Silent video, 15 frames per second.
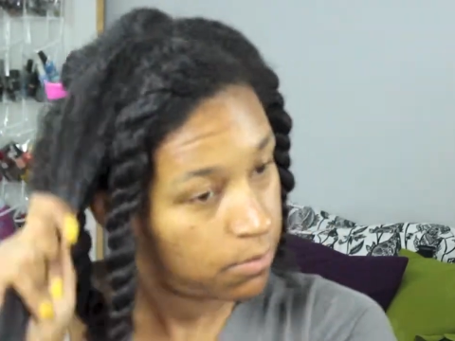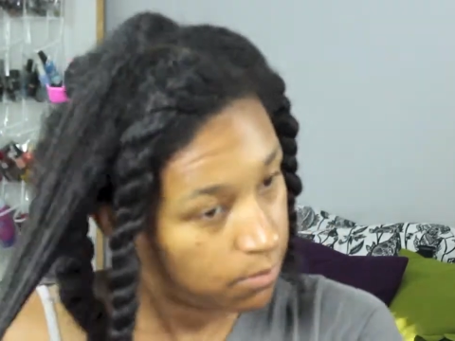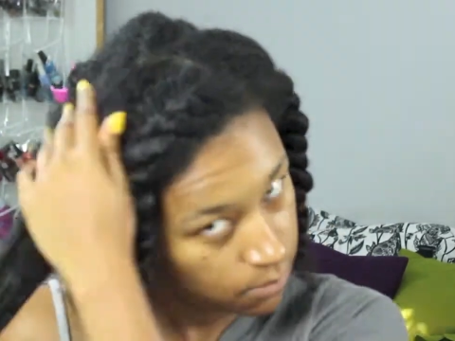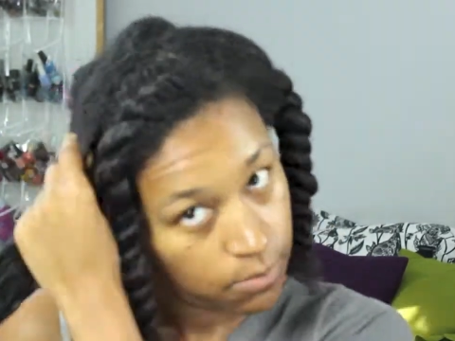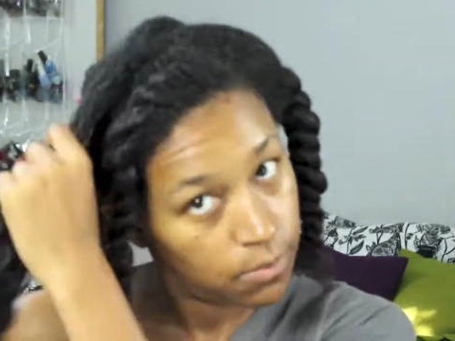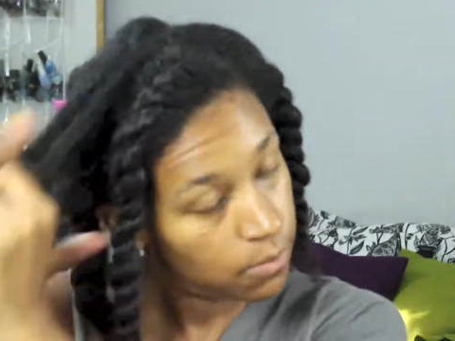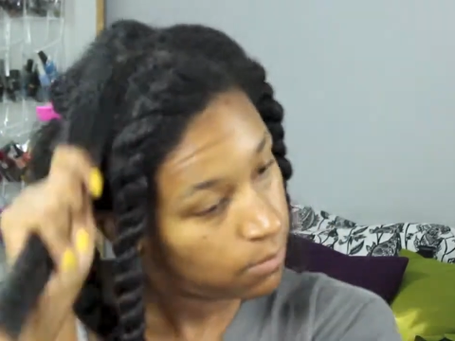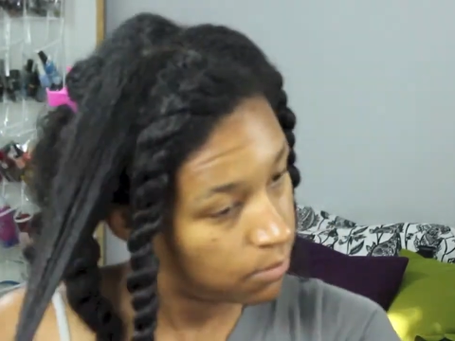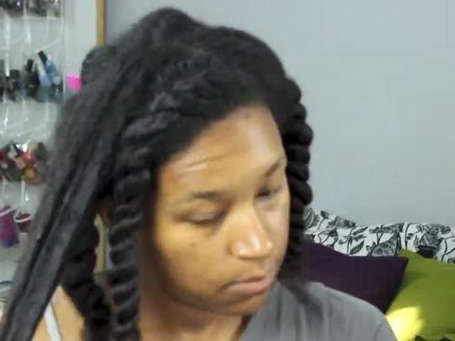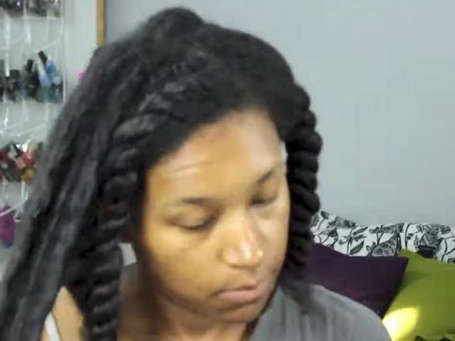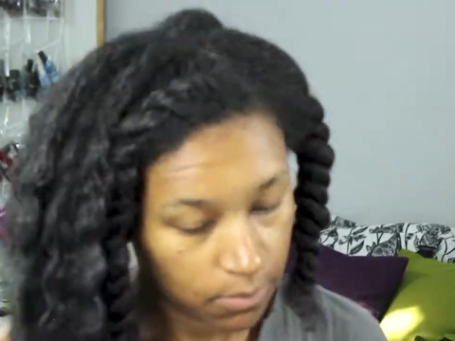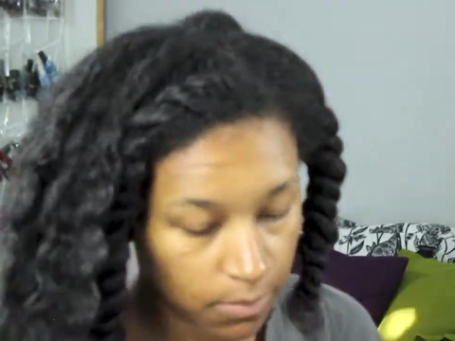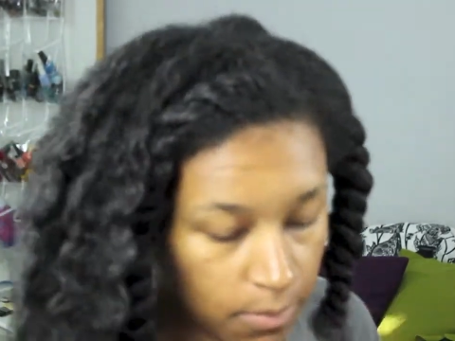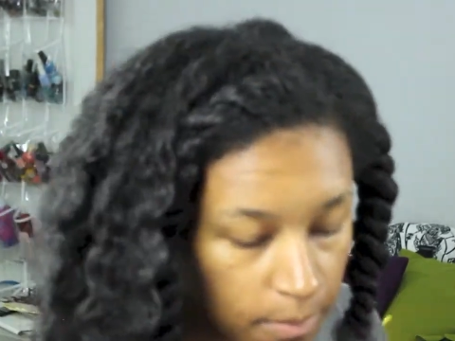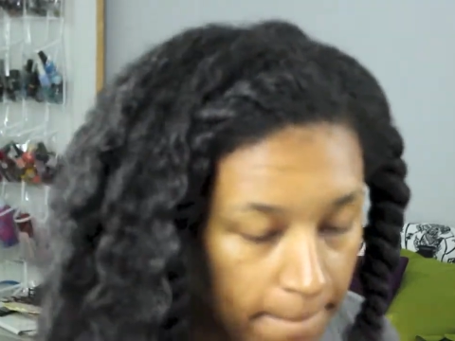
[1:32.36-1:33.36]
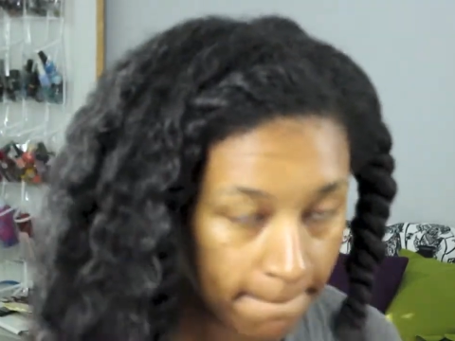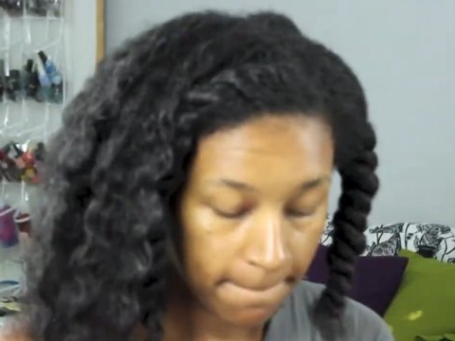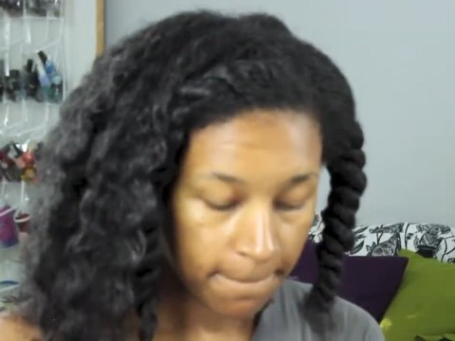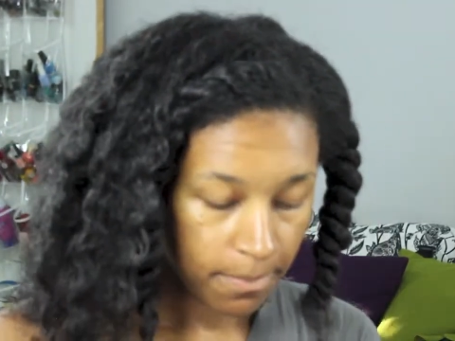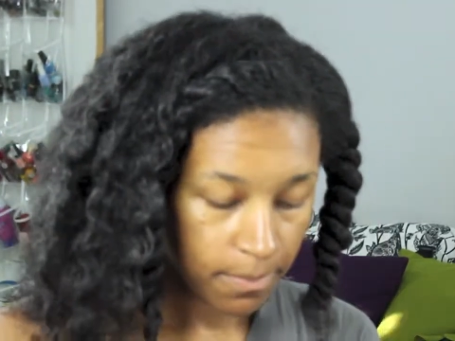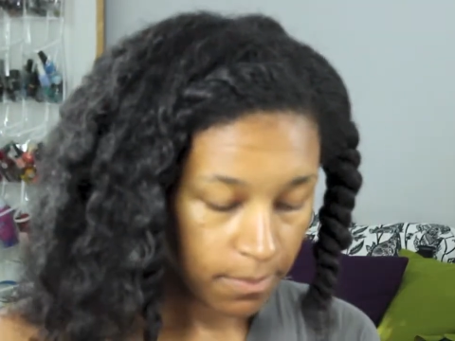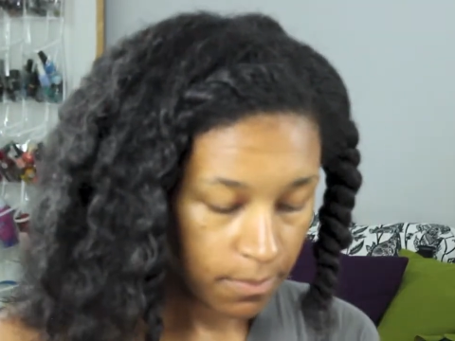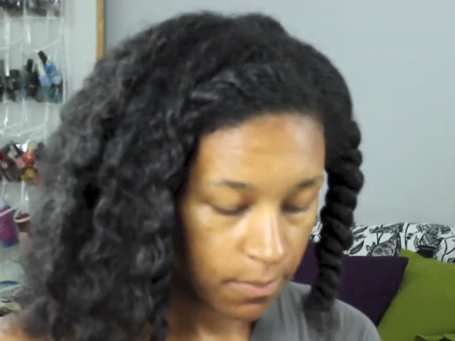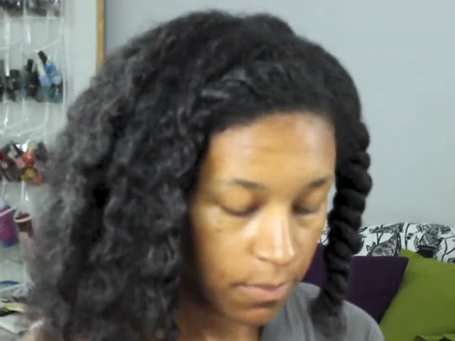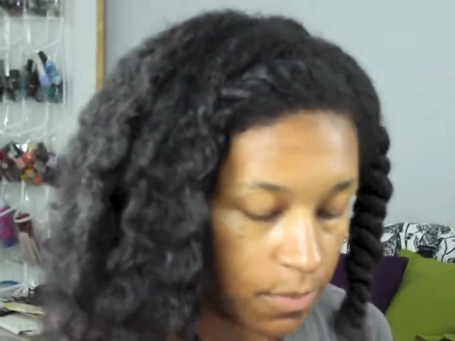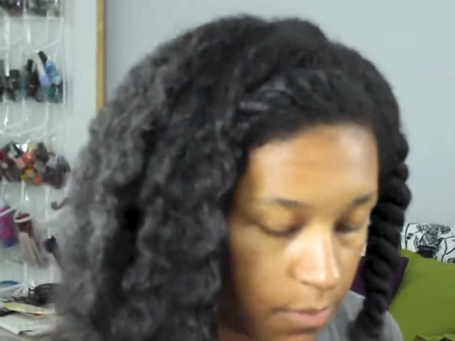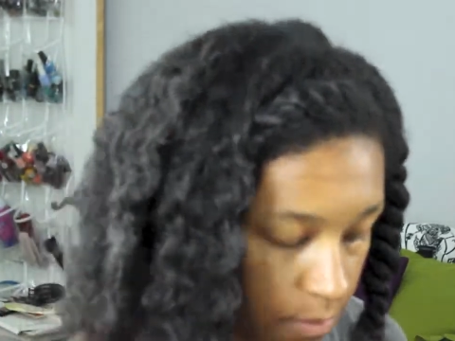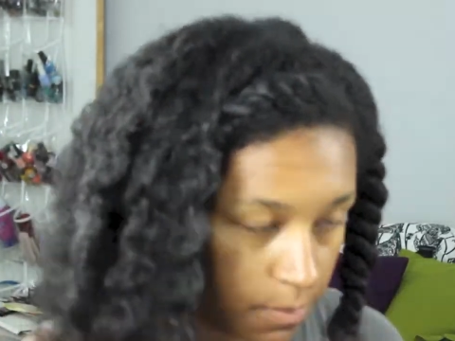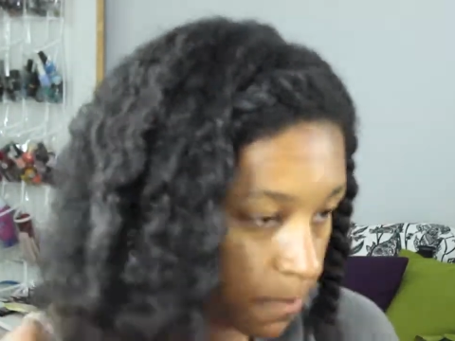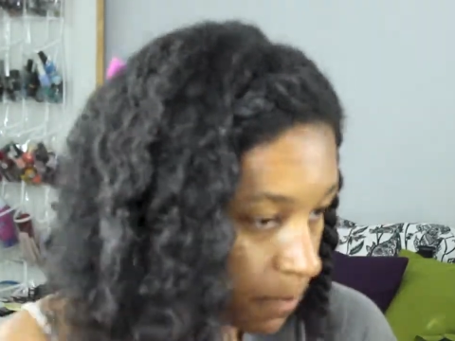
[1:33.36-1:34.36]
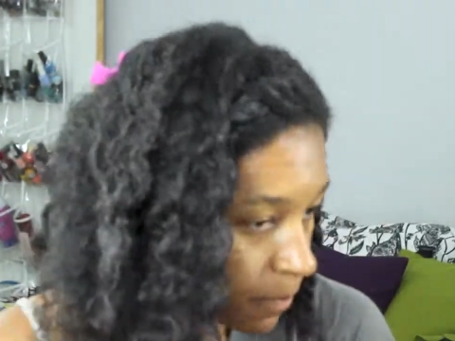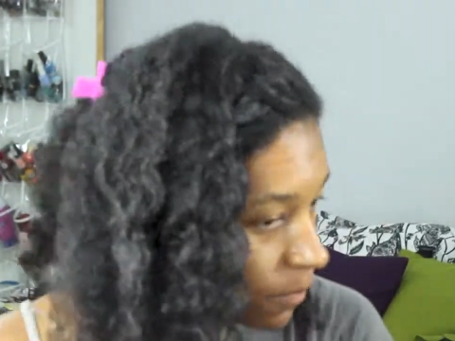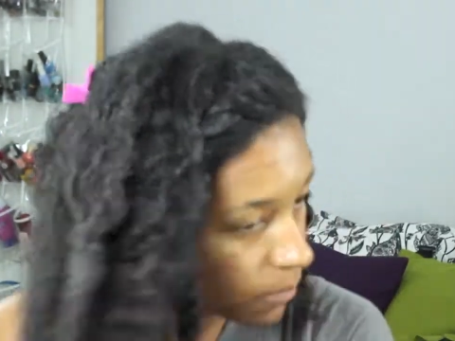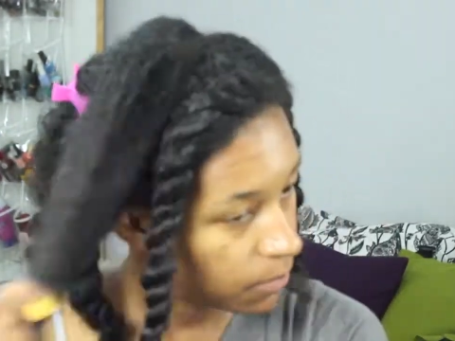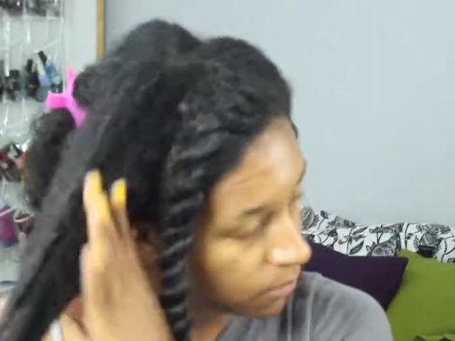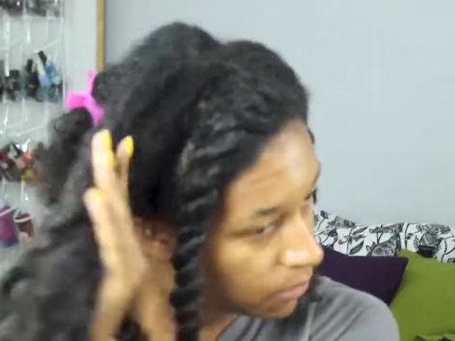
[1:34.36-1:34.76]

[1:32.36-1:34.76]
then it won't dry overnight. And I do this